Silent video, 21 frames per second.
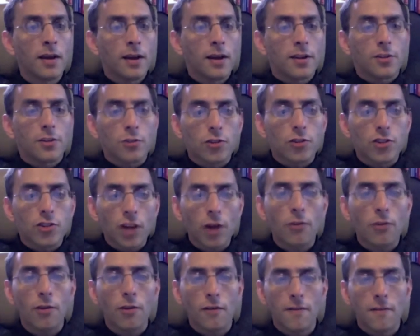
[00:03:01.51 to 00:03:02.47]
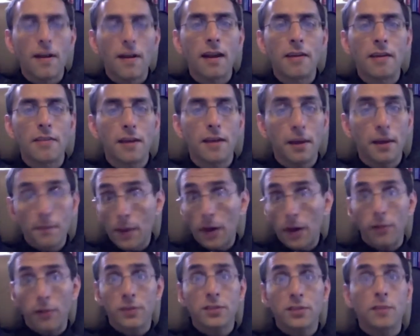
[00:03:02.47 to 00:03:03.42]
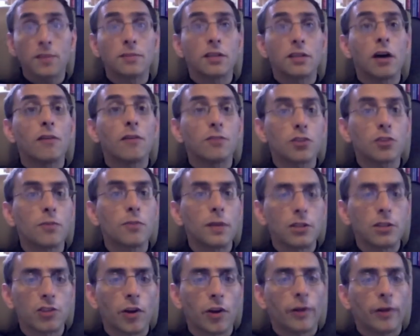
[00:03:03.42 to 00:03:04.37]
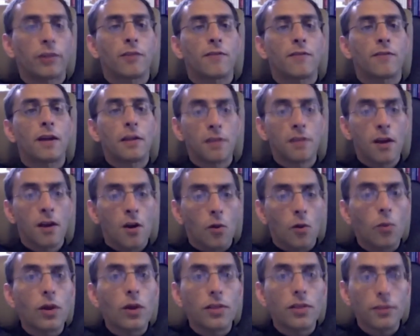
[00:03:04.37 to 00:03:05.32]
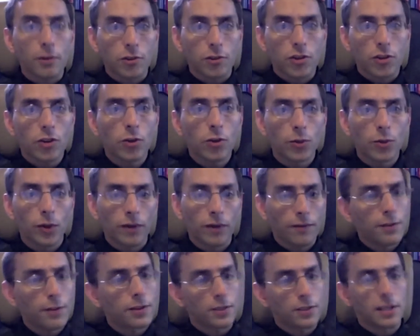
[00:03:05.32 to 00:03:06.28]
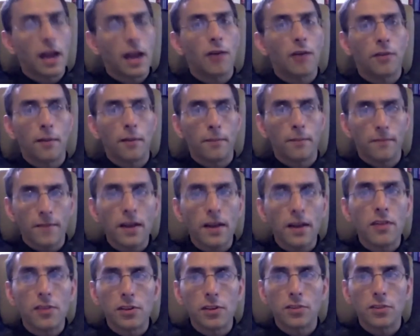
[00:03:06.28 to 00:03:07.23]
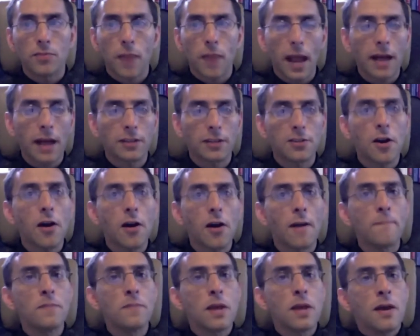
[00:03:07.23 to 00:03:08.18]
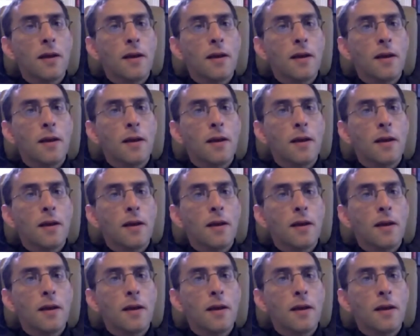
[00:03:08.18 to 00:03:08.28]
to share their faith. And parents themselves should be sharing their faith with their children, for this is how the faith is passed on.